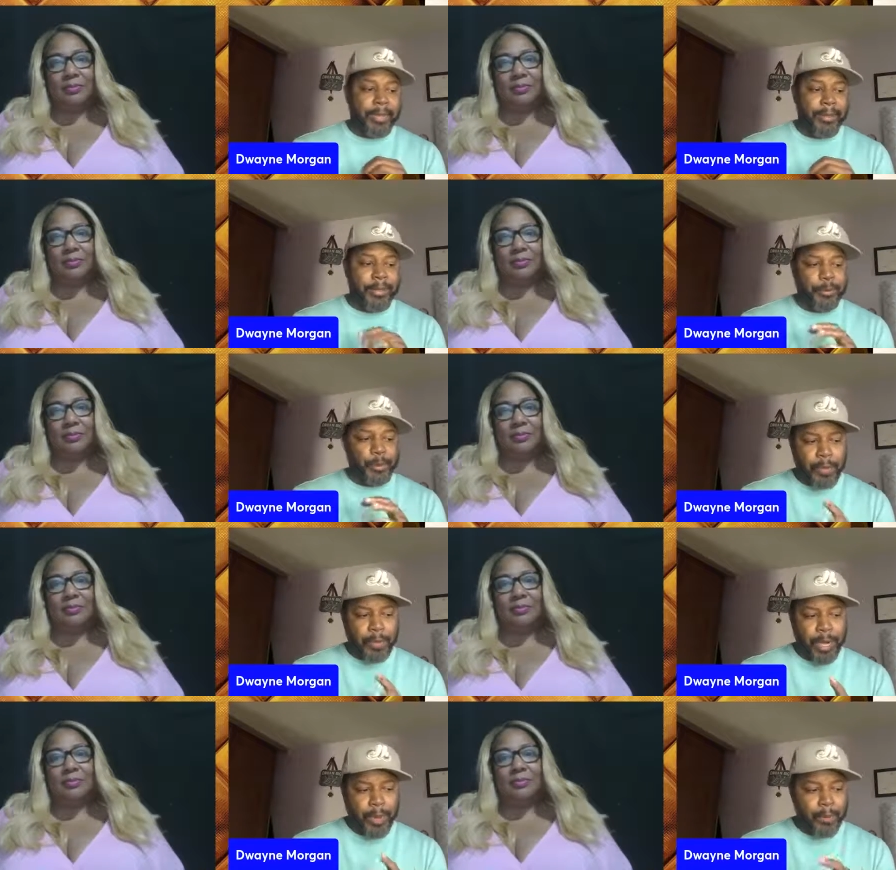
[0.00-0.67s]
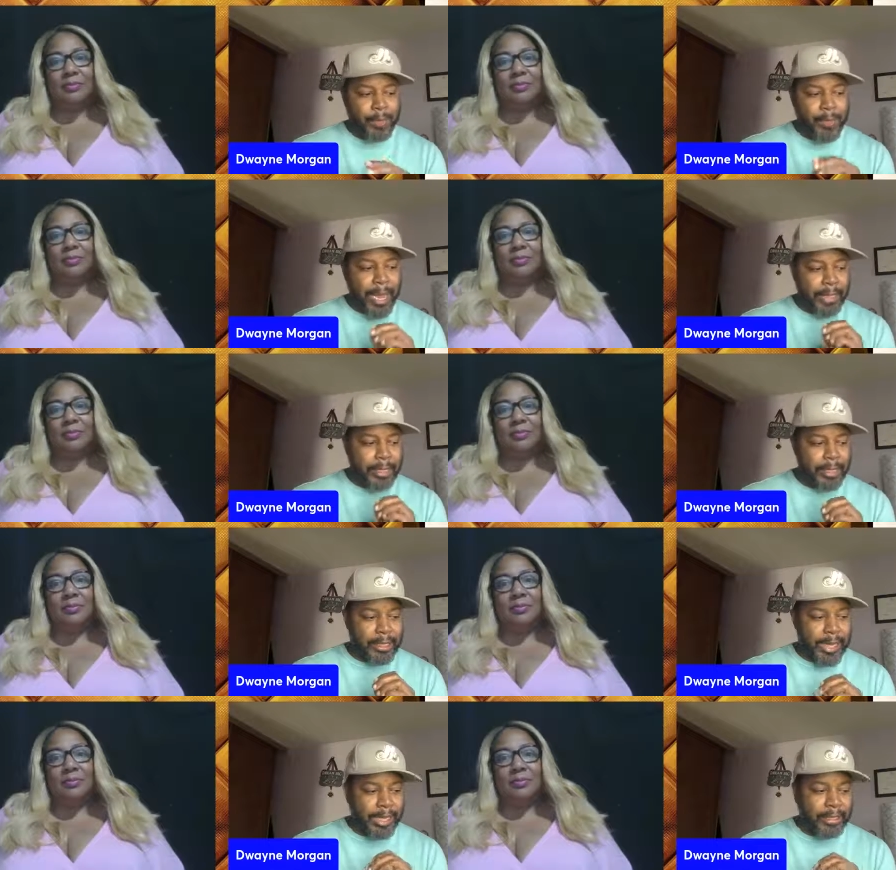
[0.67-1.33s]
Speaker 1: And this was probably
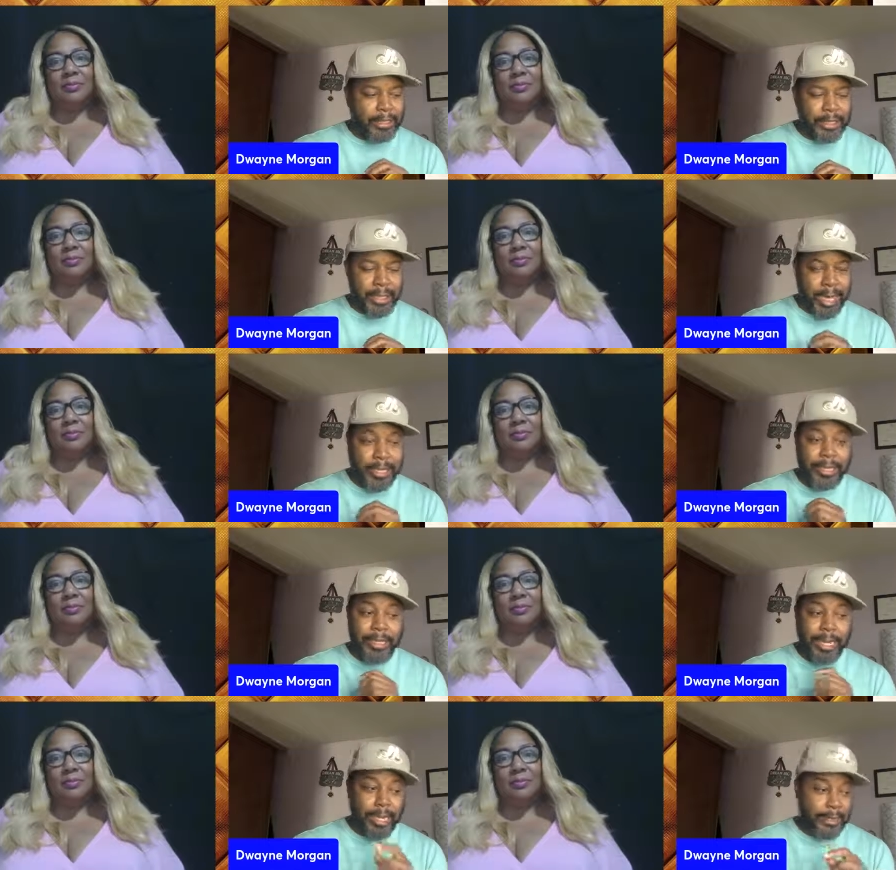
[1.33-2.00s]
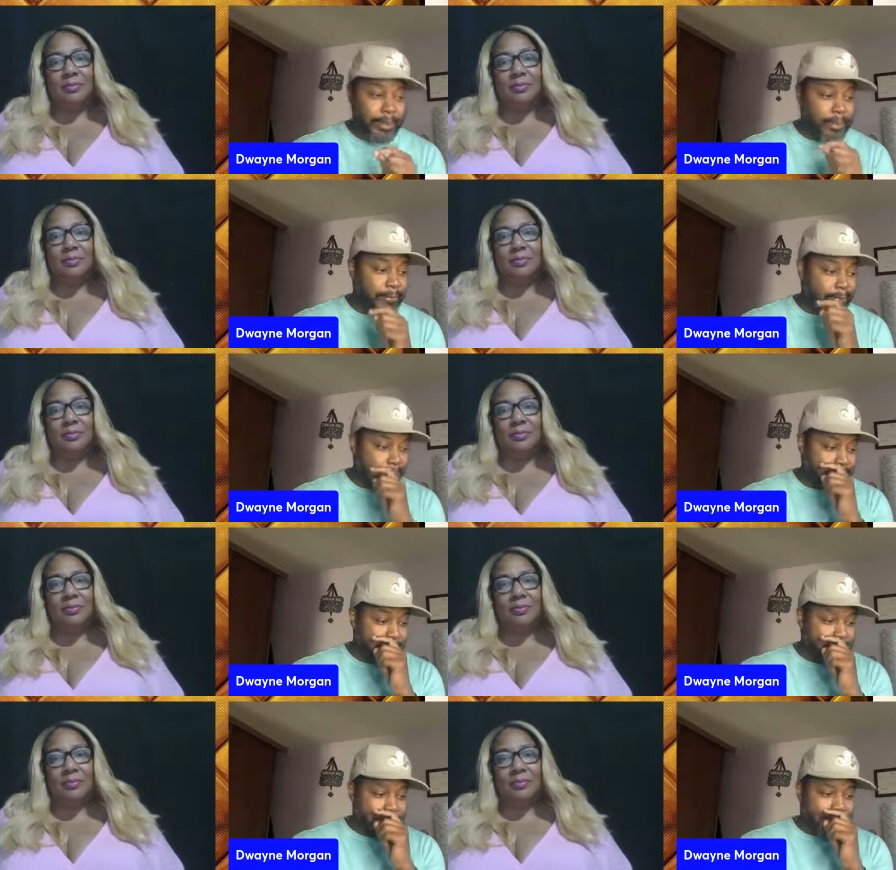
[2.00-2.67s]
back in nineteen ninety-eight.
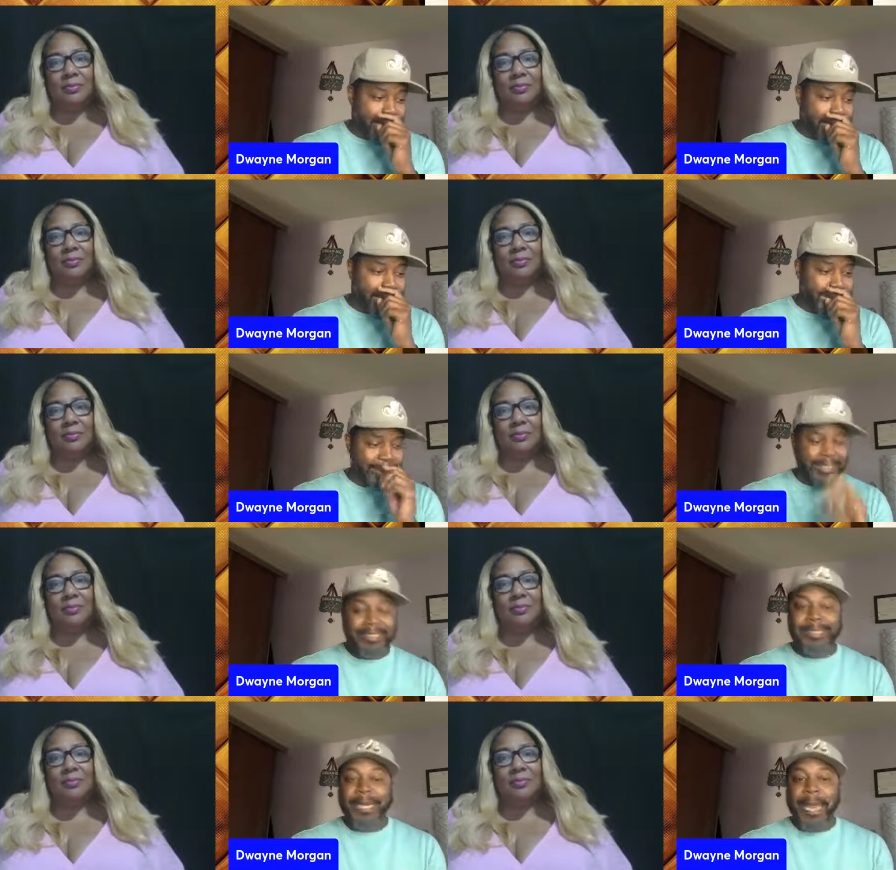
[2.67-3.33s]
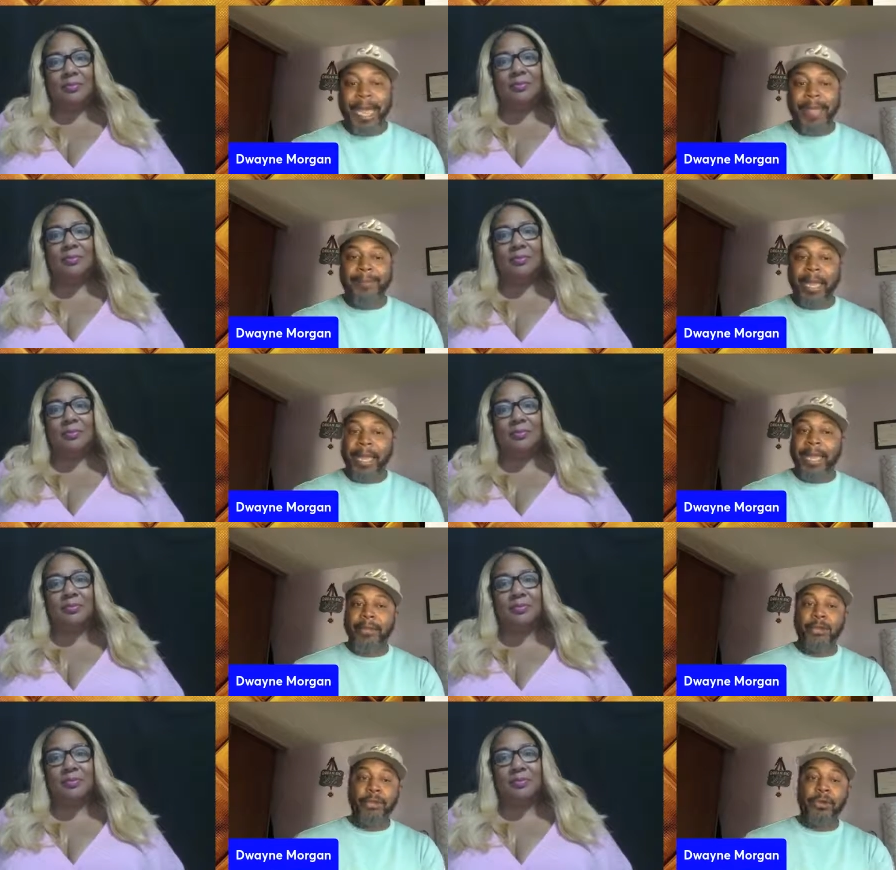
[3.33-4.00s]
And at the time,
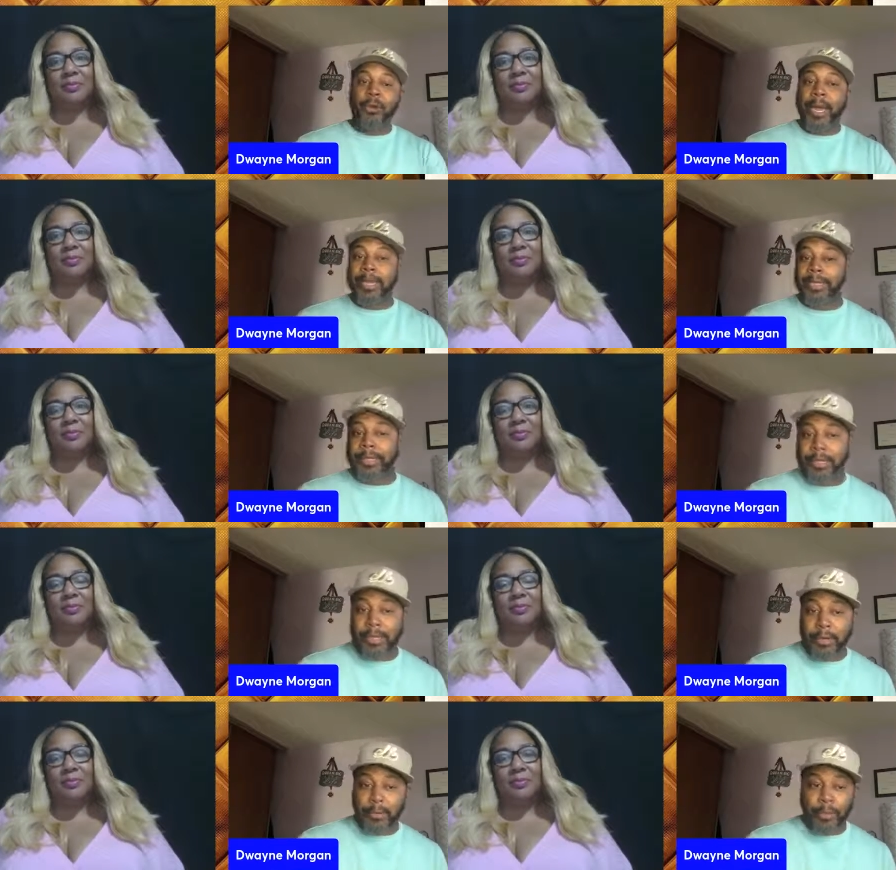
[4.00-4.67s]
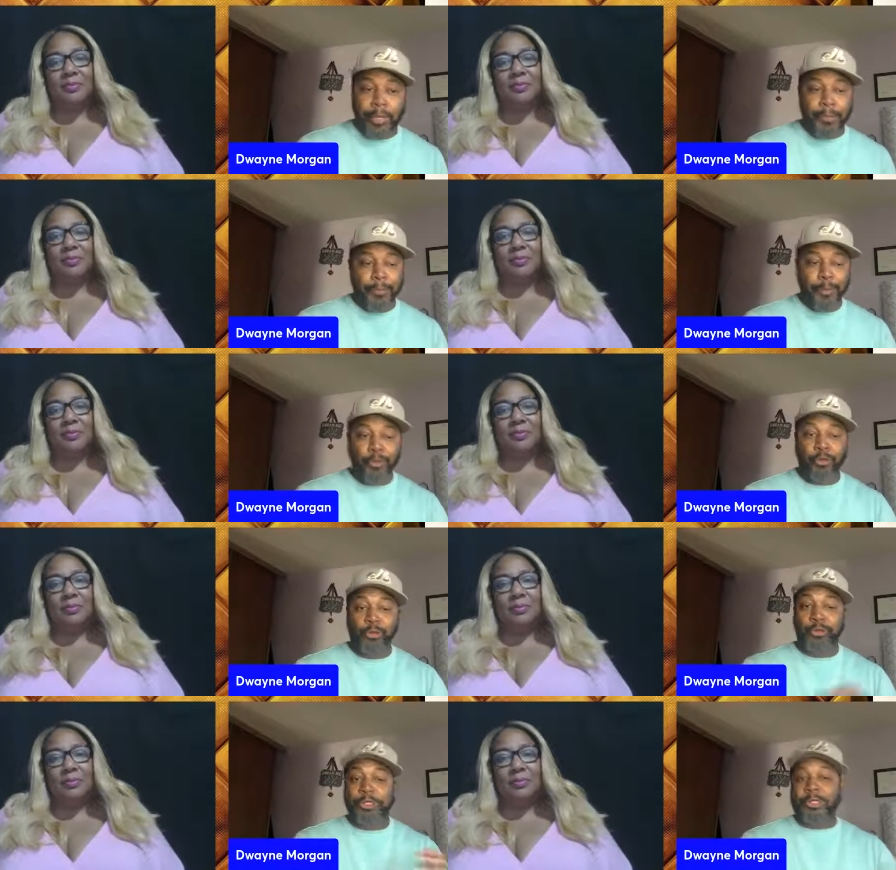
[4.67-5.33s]
I had no idea what a
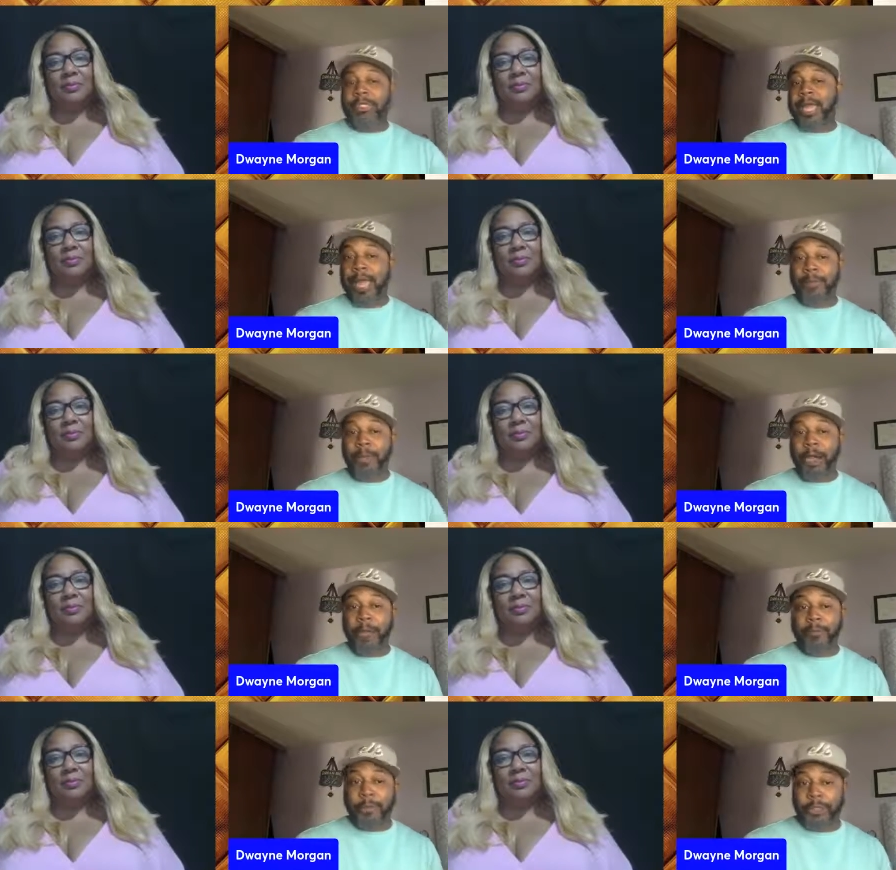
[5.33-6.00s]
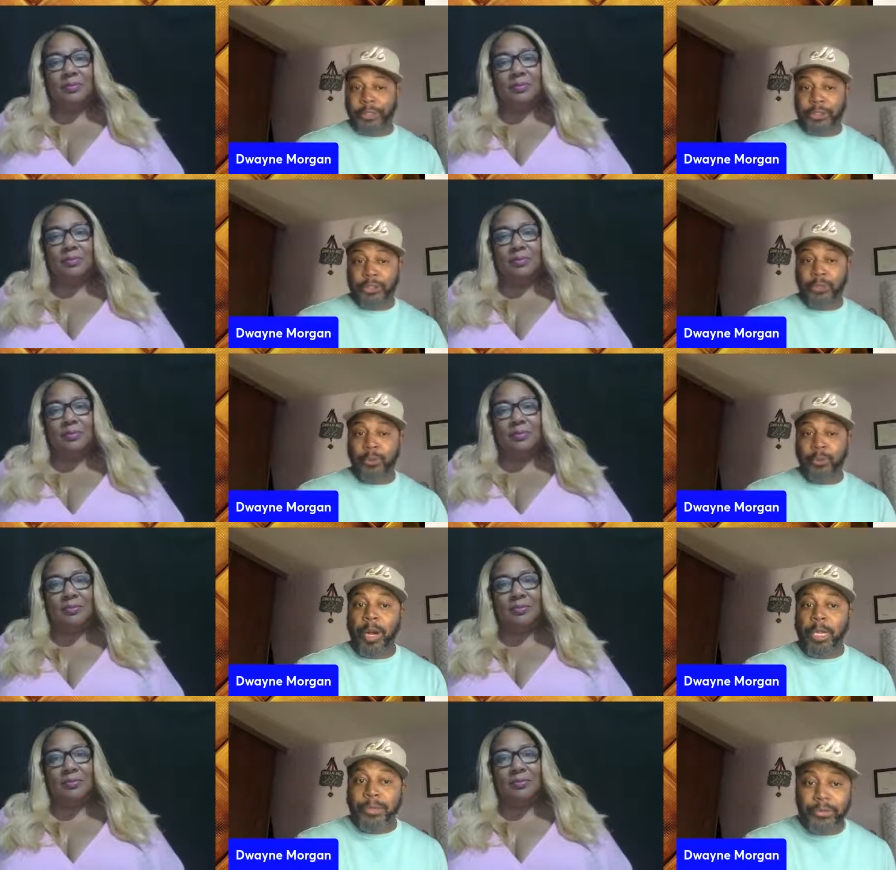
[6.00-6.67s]
poetry slam competition
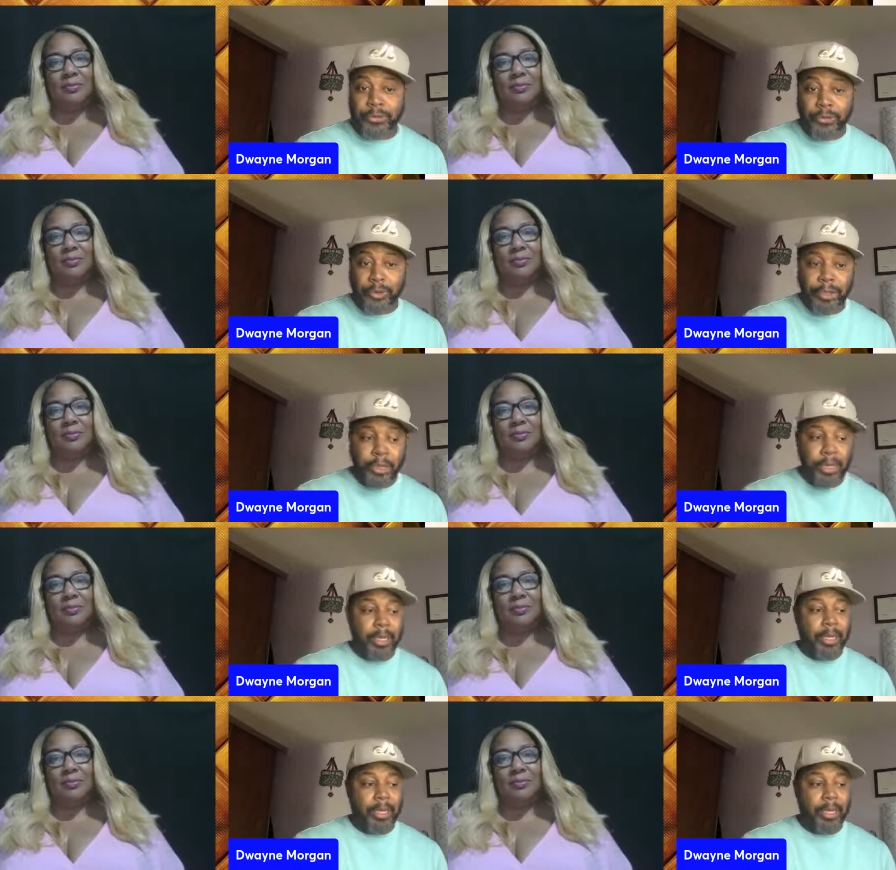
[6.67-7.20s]
was.